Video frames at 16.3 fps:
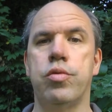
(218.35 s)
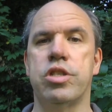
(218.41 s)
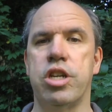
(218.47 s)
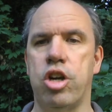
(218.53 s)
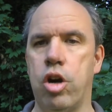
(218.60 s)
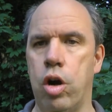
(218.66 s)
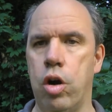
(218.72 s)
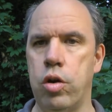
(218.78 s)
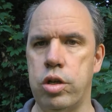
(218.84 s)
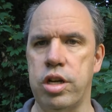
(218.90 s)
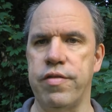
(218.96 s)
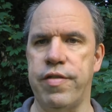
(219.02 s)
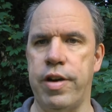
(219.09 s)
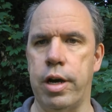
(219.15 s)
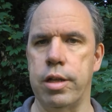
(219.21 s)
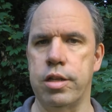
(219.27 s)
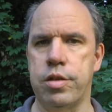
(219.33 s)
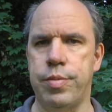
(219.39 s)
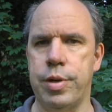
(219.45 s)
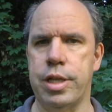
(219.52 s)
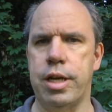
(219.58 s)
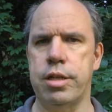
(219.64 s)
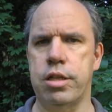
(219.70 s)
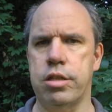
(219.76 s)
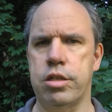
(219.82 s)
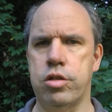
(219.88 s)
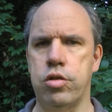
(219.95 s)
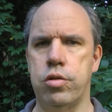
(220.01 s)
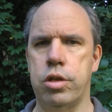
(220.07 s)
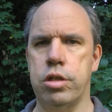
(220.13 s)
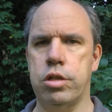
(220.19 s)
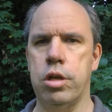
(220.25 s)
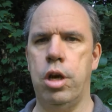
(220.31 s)
was encouraging violence, but that the
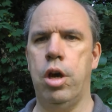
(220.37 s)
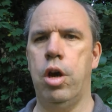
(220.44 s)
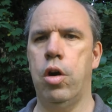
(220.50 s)
students